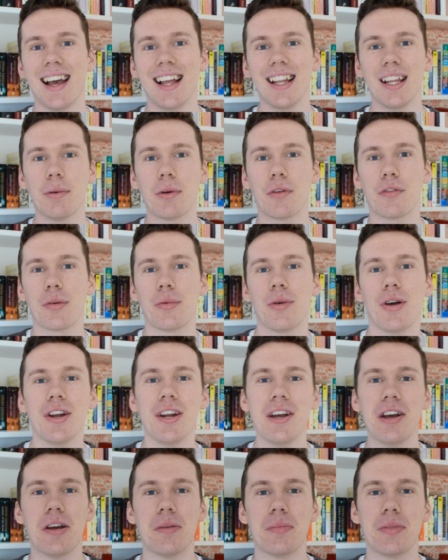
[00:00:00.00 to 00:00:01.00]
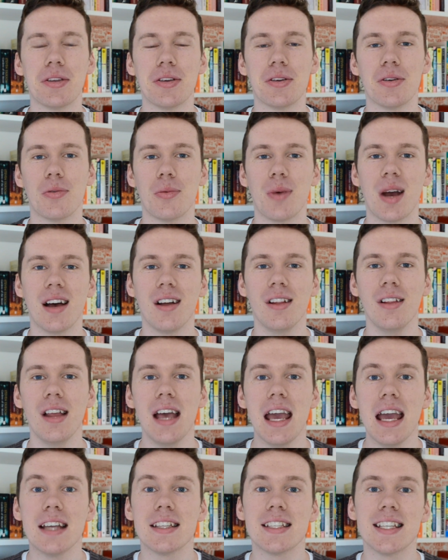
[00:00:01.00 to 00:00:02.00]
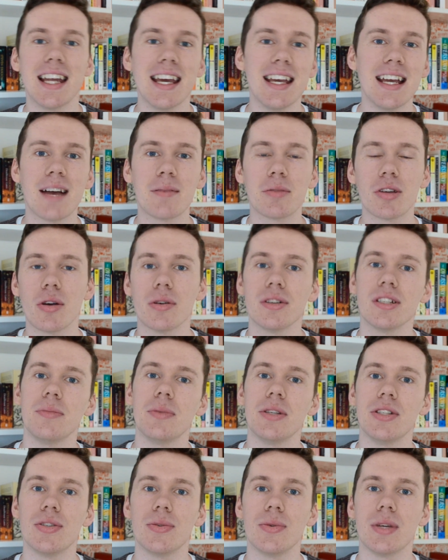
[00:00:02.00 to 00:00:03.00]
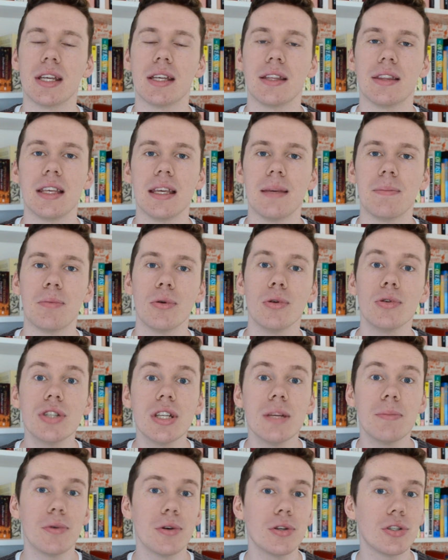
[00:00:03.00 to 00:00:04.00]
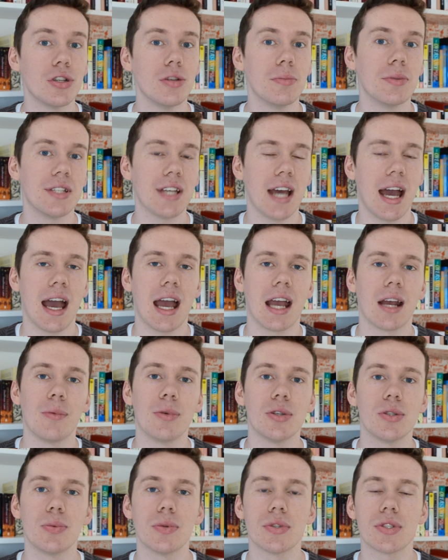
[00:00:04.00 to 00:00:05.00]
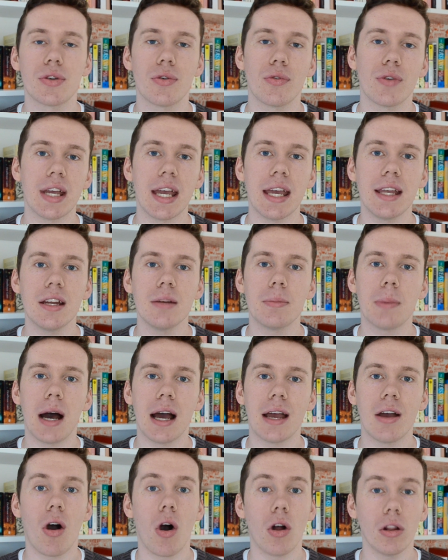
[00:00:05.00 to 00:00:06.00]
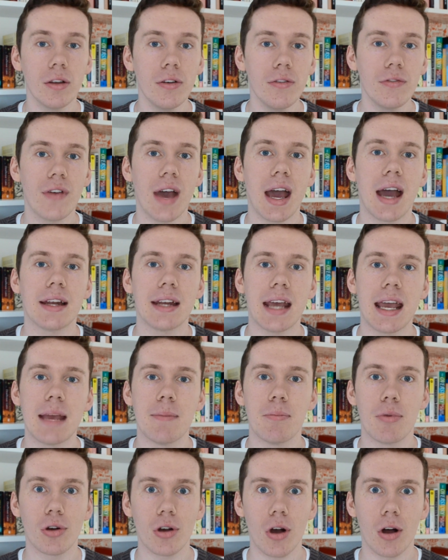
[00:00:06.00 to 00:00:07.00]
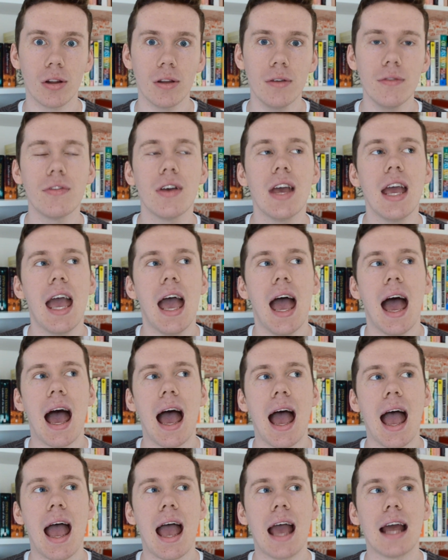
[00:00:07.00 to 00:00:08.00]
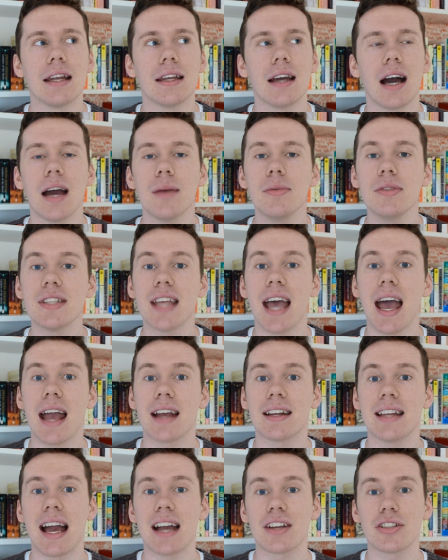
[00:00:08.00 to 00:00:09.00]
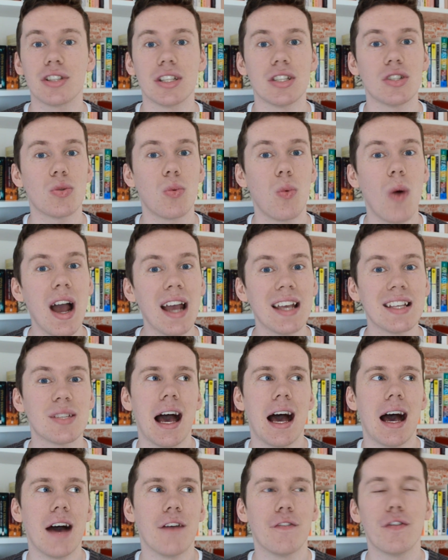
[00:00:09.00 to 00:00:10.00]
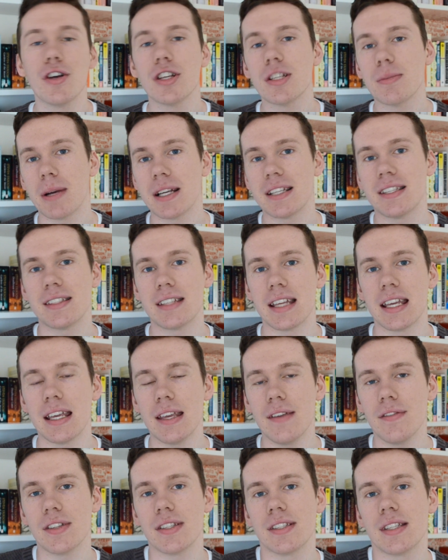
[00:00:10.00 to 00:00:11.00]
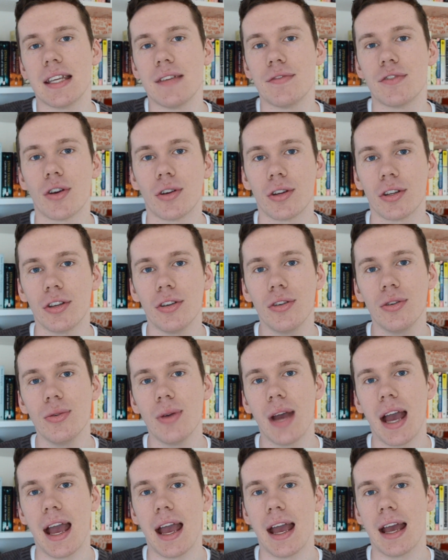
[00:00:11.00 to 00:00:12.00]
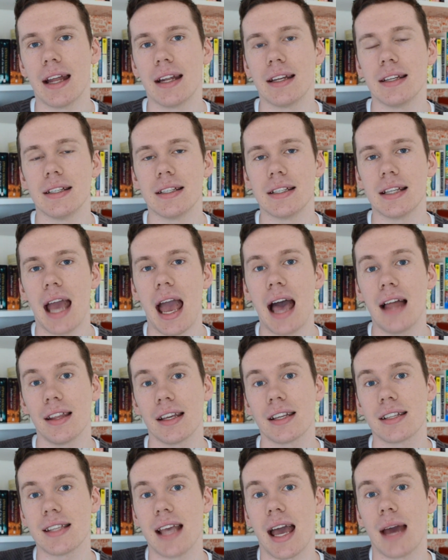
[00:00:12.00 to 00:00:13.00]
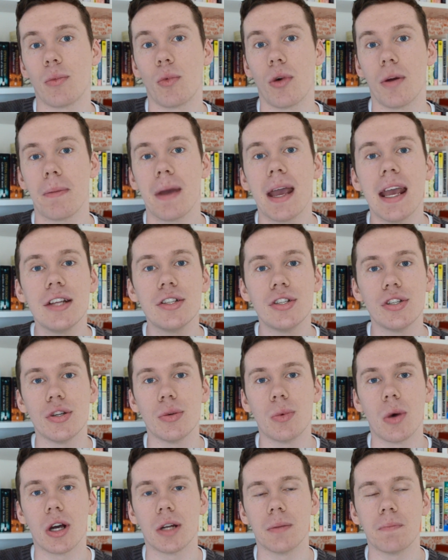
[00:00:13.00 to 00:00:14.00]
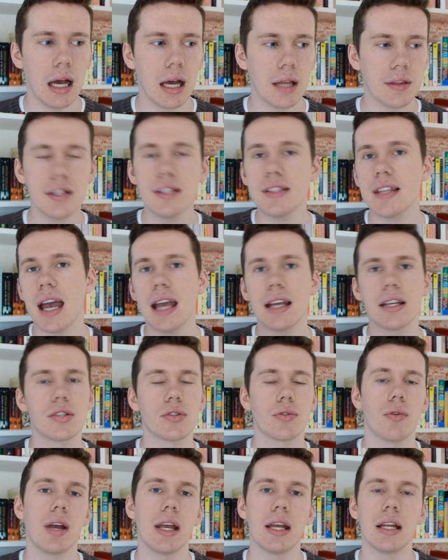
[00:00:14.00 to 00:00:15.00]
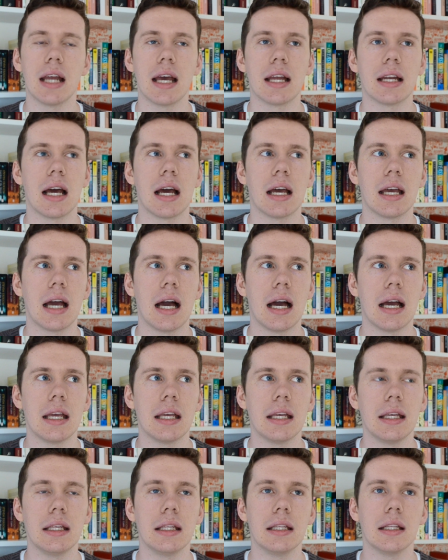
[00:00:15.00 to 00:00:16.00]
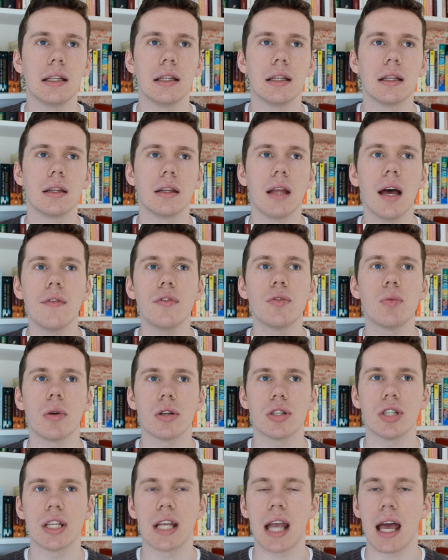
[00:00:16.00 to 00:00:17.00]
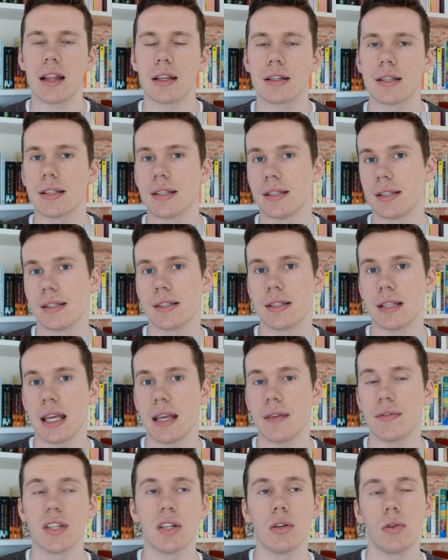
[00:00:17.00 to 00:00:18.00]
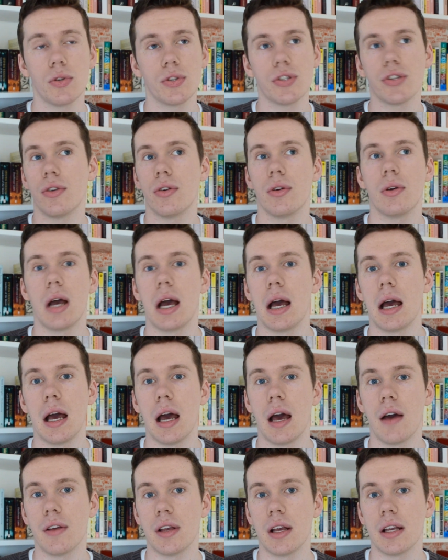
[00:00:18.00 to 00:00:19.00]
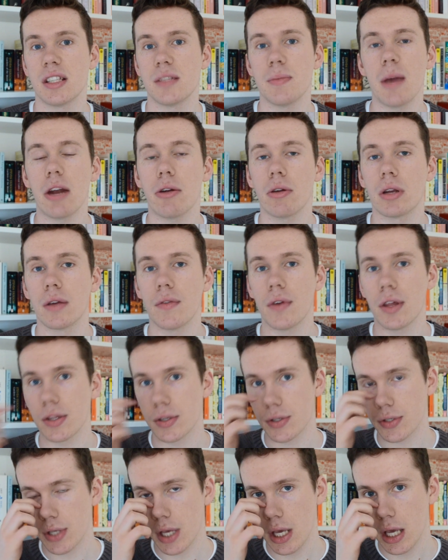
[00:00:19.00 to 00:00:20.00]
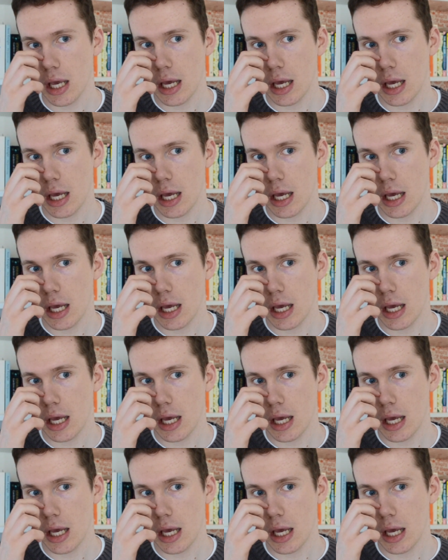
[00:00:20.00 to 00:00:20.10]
Hello everyone, I hope that you're well. Today I'm going to be doing the Boujee Booktuber tag, which was created by Olive at abookolive, and I was tagged actually twice. First by Steve Donoghue, and Alex at whatpageareyouon. This tag is great, and I loved watching Alex's and Steve's, and also a smattering of others'